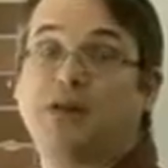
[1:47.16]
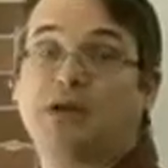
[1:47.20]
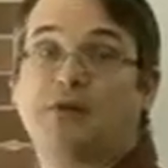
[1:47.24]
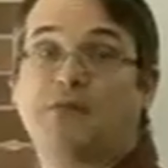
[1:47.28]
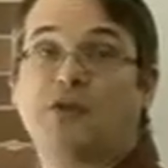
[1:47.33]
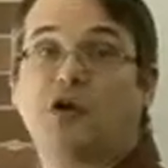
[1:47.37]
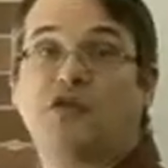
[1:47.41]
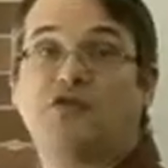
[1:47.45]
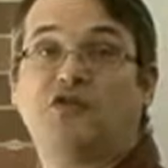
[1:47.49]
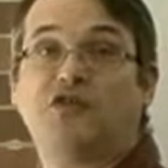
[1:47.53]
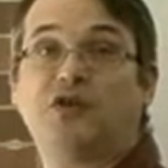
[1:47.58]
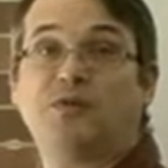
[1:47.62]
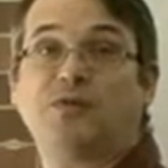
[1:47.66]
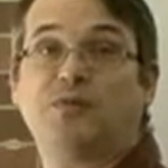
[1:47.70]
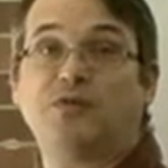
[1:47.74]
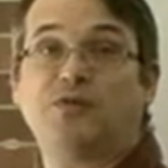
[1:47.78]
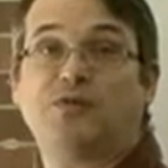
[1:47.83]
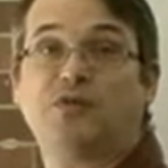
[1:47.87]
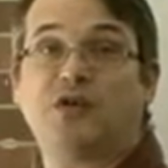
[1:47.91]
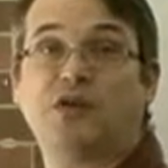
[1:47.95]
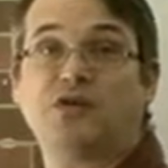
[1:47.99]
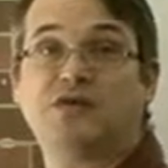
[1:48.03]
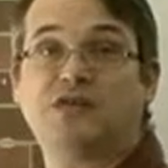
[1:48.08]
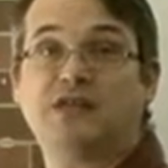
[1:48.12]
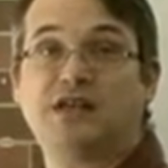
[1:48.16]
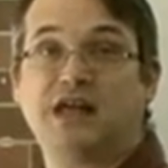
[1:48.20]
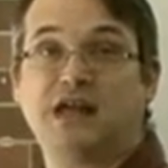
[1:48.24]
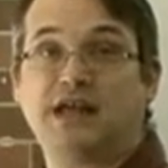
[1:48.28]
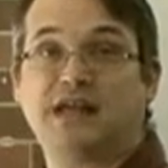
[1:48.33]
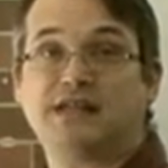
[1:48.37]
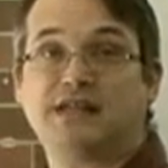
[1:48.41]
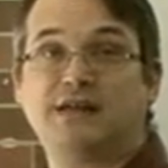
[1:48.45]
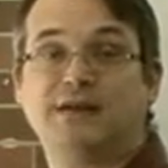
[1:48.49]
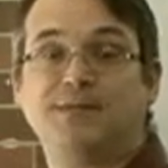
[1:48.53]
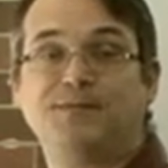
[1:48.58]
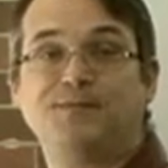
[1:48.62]
the concept of
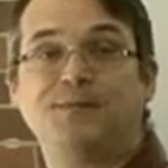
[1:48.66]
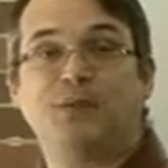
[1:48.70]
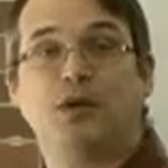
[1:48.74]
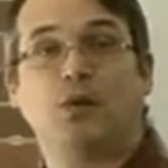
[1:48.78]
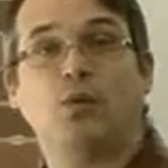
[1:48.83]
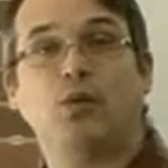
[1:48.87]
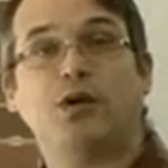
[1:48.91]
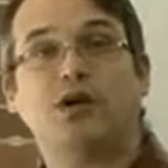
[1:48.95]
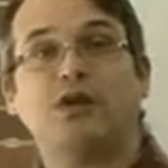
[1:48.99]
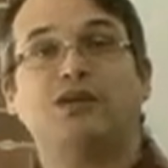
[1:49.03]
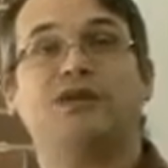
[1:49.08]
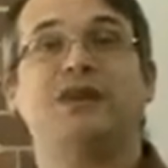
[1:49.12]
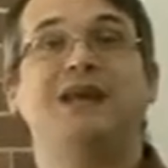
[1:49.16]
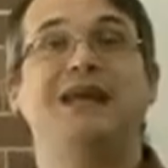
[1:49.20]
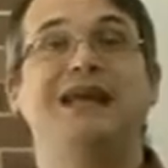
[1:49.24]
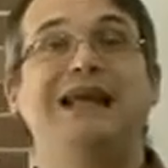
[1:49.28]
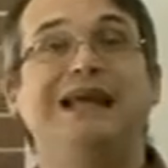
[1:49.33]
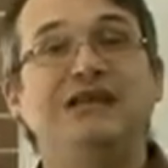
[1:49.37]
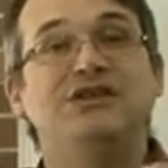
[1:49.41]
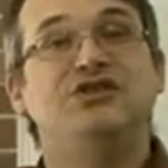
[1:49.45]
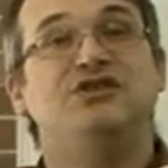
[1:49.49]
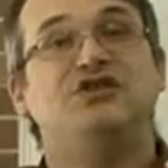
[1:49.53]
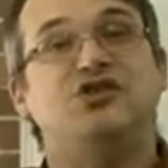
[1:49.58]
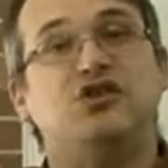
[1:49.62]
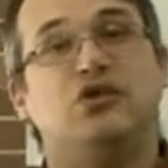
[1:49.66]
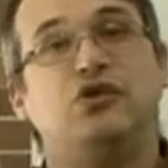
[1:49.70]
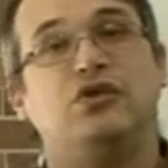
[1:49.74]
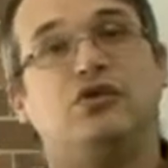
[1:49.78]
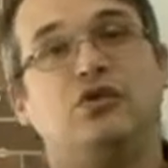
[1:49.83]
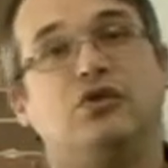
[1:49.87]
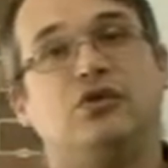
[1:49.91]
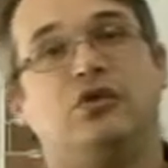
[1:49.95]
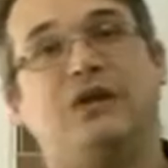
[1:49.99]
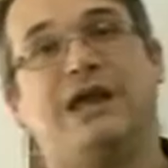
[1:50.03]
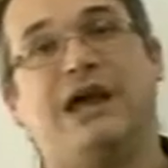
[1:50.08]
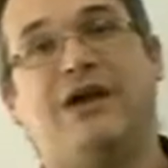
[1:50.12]
context? What are the
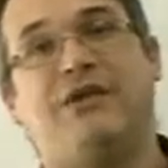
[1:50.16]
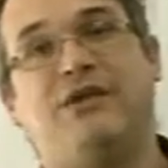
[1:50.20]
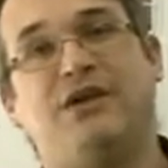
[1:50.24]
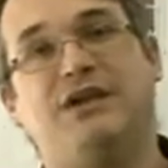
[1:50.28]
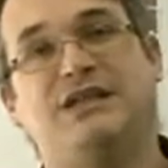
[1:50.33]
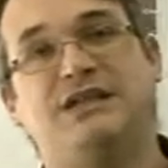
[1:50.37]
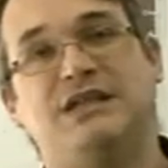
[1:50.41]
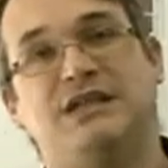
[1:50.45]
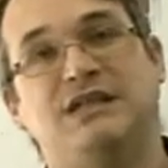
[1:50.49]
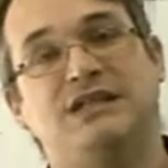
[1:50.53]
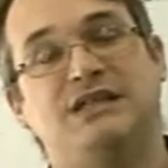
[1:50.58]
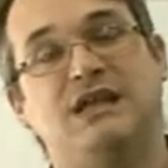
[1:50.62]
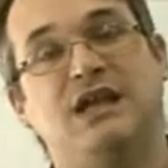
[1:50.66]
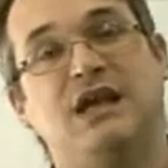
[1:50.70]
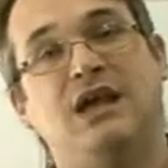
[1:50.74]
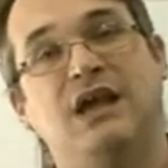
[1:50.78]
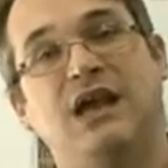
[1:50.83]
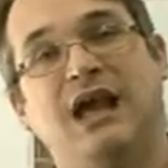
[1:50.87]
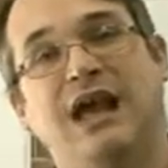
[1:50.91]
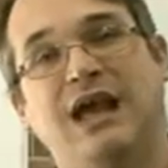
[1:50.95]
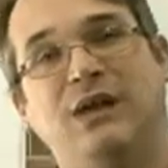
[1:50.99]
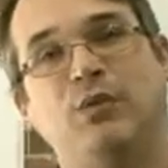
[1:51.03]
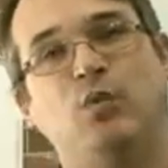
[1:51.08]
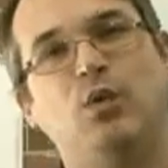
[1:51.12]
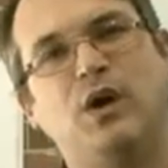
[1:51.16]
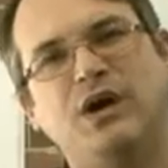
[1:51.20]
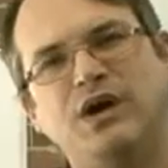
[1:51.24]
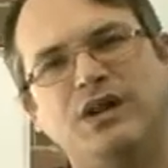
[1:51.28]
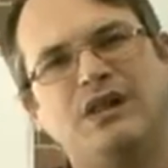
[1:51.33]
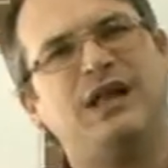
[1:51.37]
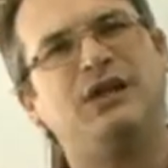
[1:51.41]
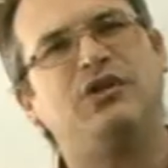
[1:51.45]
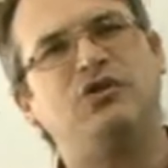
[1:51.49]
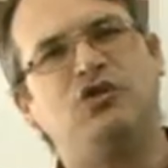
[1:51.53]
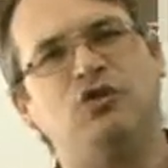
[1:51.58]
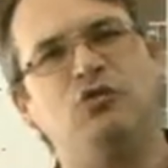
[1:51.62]
internal characters and what are
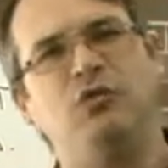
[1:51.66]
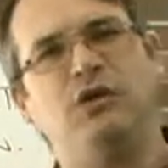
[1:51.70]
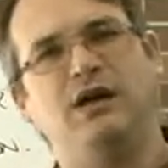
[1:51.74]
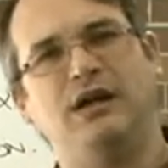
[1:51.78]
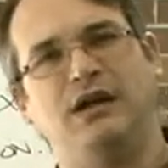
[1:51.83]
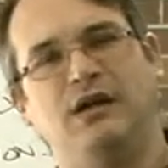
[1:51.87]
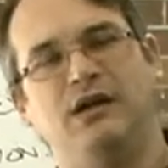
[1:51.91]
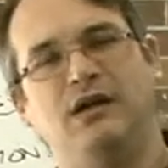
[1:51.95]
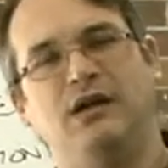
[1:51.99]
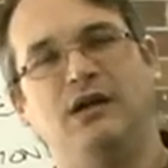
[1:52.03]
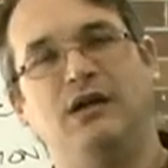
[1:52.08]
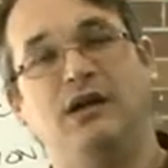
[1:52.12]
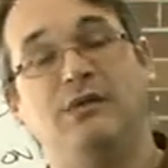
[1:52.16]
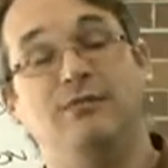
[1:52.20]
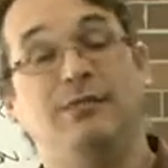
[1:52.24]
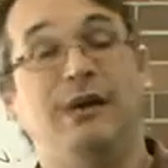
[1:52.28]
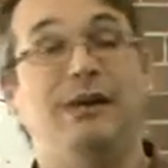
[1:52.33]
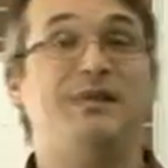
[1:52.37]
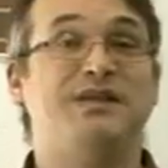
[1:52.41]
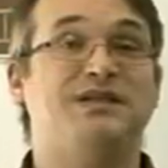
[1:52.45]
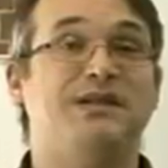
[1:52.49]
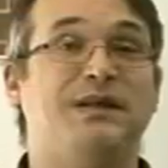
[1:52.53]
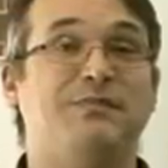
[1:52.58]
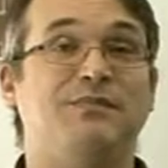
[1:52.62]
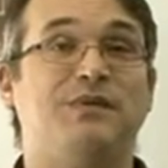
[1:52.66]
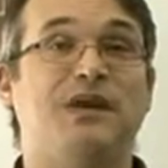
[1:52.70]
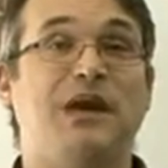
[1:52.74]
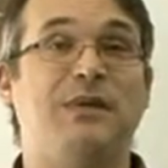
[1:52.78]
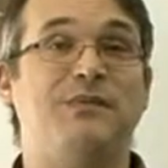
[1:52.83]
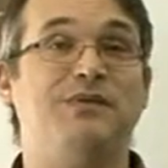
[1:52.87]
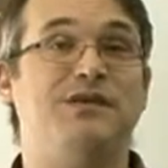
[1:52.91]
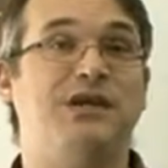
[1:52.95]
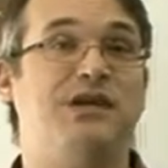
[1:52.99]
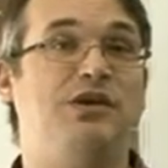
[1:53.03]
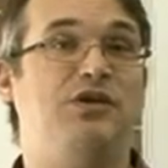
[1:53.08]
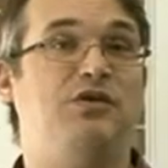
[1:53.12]
they doing? Maybe
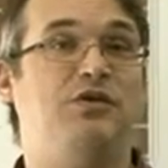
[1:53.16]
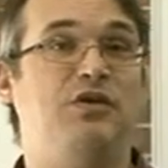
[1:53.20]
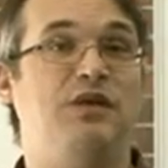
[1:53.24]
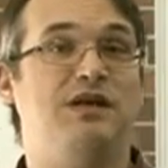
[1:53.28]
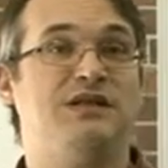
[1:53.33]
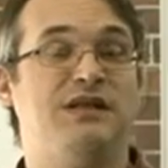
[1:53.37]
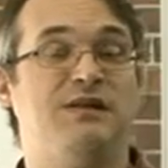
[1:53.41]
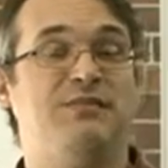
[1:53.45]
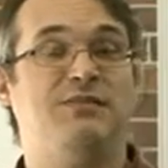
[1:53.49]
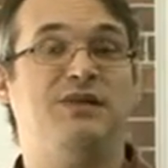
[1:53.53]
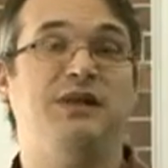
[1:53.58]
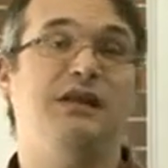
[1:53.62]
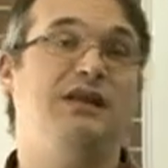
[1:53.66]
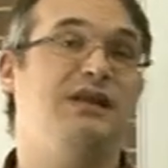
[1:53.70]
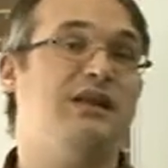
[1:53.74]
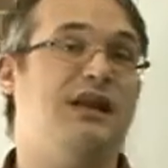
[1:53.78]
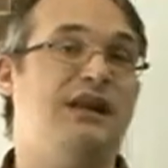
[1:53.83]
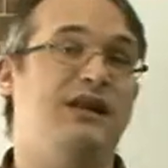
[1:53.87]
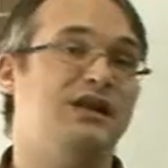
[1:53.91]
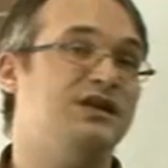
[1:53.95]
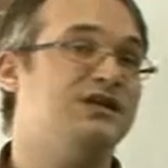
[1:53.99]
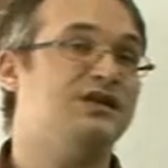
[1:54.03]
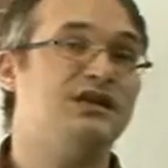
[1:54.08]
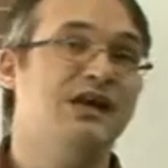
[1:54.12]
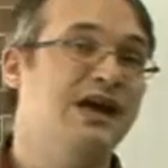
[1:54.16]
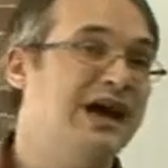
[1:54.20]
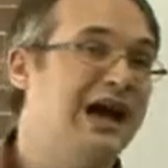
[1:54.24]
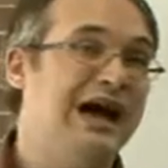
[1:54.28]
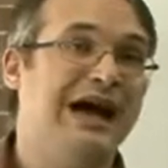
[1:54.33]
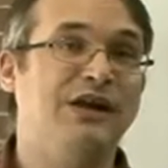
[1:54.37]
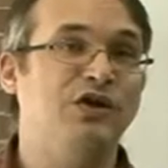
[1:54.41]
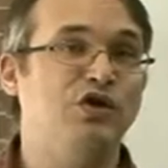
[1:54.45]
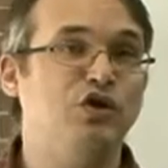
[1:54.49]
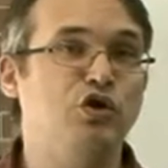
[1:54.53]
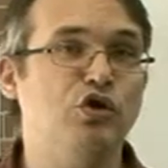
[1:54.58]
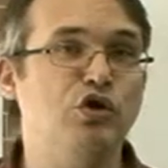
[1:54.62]
sometimes they're doing something that is
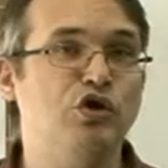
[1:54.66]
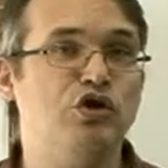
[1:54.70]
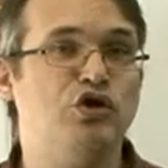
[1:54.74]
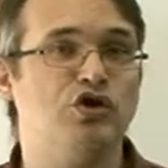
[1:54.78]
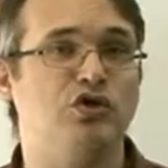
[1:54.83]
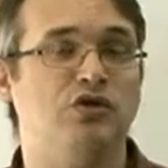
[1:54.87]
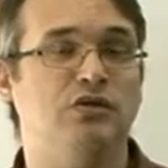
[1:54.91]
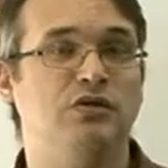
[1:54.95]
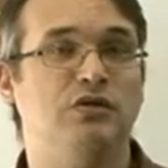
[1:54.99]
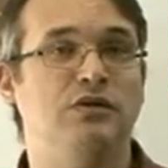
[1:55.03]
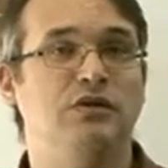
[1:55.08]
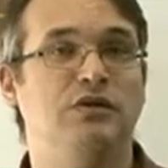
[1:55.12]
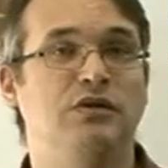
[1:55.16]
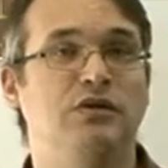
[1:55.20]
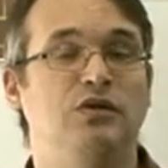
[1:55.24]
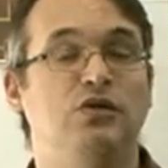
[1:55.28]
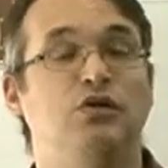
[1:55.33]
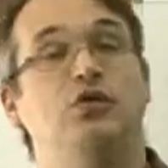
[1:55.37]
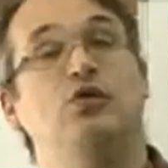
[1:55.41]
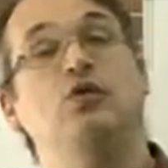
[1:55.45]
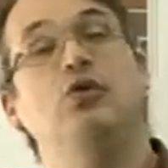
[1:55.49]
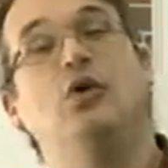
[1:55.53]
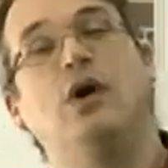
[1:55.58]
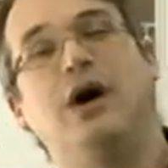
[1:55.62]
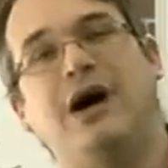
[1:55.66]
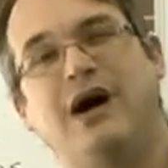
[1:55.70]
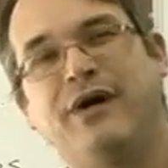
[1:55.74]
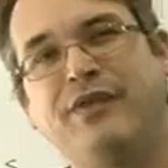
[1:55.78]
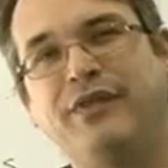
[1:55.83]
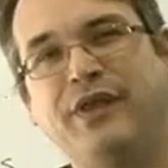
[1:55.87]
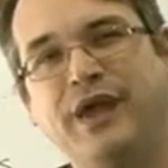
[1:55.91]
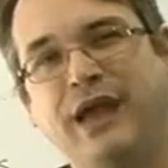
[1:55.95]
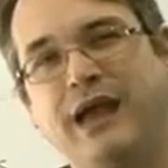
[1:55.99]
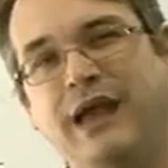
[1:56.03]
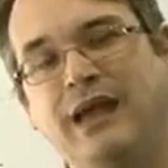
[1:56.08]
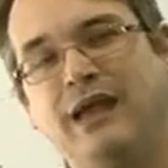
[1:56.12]
unusual. Who are
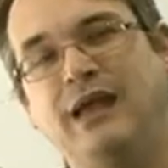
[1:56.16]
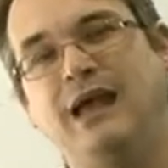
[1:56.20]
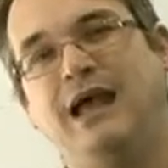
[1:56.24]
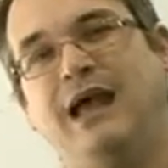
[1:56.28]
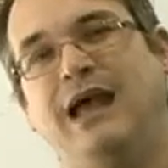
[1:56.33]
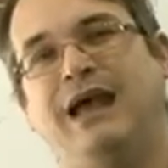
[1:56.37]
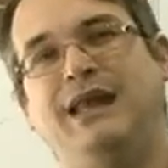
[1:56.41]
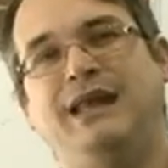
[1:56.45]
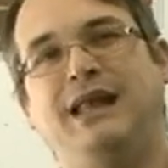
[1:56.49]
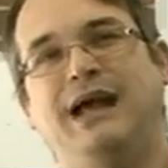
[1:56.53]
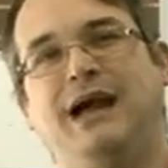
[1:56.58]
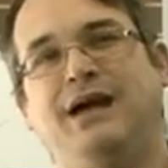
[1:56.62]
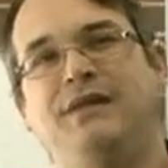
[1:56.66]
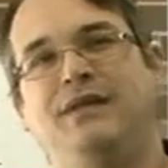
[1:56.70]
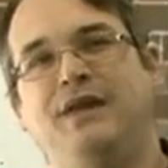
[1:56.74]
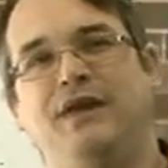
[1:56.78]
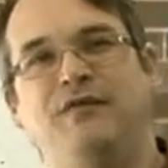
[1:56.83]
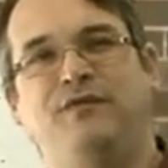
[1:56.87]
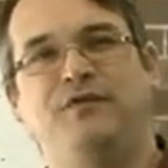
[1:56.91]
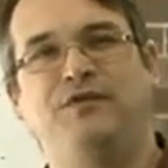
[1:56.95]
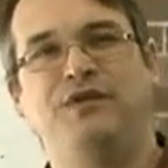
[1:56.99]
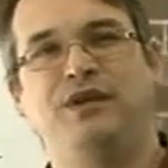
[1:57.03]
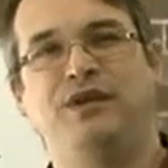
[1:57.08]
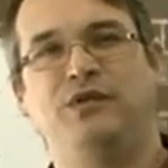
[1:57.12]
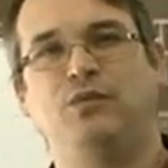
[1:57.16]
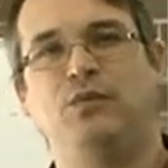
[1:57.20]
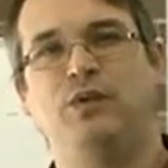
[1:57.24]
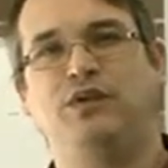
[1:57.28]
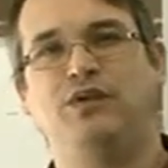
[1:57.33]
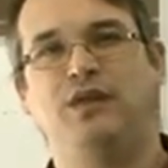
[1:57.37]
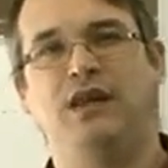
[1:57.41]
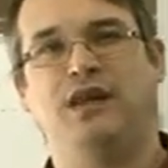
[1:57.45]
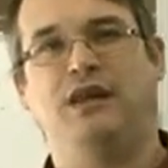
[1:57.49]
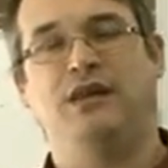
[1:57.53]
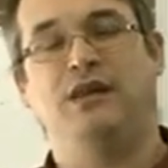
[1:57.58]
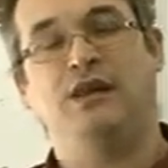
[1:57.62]
they and how they fit
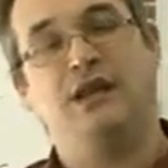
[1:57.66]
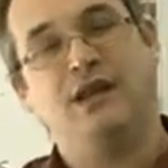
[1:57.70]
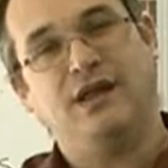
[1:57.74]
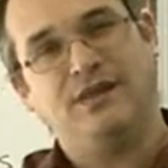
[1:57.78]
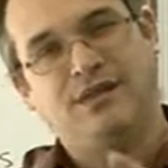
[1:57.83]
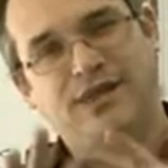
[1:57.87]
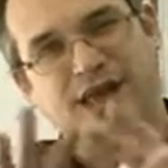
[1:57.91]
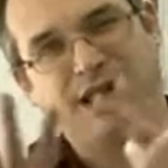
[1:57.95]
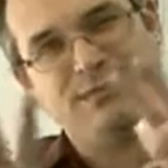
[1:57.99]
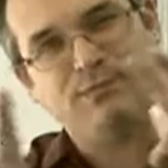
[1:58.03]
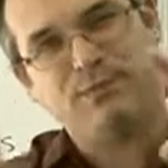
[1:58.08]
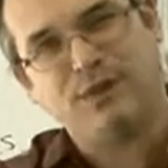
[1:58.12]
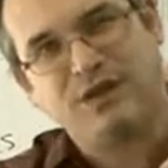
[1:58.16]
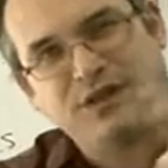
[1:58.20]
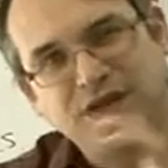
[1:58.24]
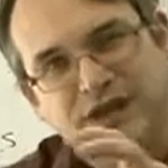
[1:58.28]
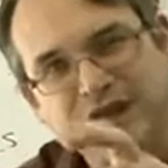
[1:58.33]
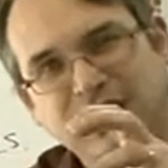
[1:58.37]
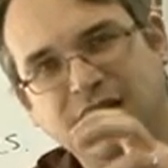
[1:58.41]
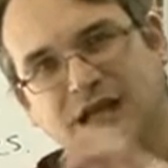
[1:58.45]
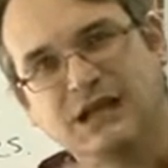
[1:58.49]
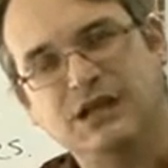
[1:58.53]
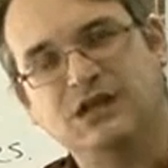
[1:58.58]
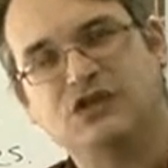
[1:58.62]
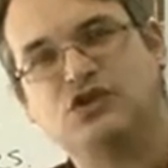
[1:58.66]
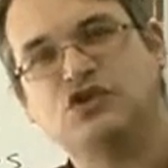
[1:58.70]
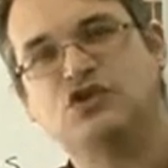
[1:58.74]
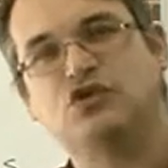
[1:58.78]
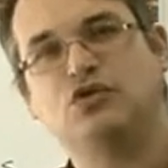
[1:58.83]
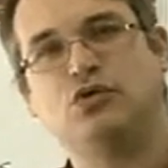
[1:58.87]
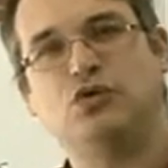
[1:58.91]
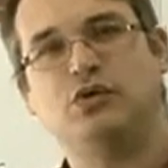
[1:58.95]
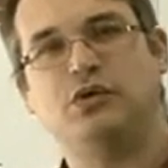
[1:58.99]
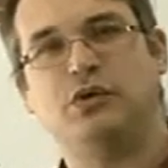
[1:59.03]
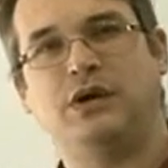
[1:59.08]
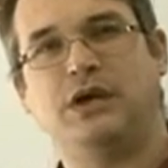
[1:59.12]
within that particular
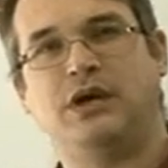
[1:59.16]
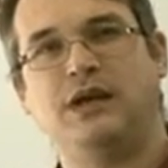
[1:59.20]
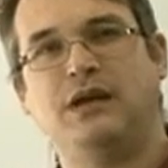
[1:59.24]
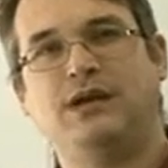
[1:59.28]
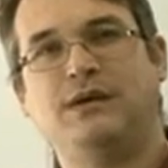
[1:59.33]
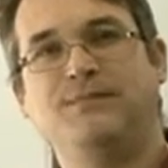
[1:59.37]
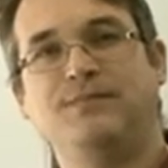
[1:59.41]
story?